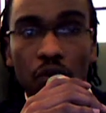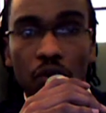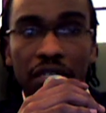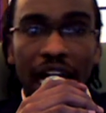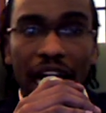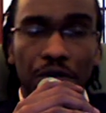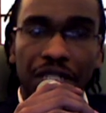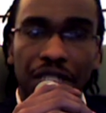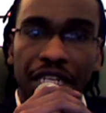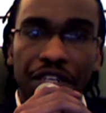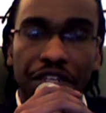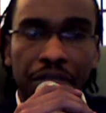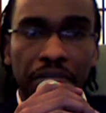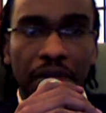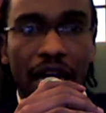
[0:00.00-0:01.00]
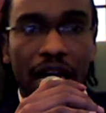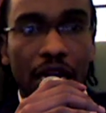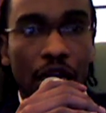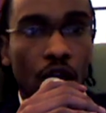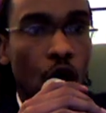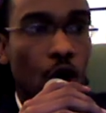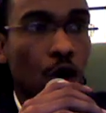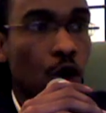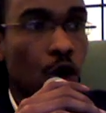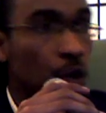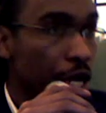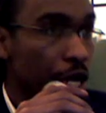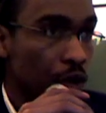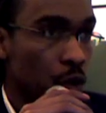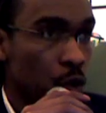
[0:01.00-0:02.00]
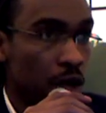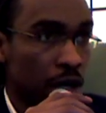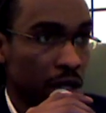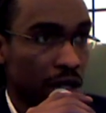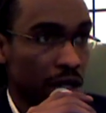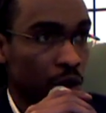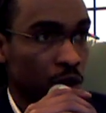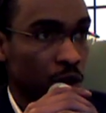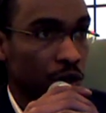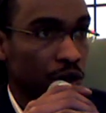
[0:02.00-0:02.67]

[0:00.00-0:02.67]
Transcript: no doubt in his mind who he was,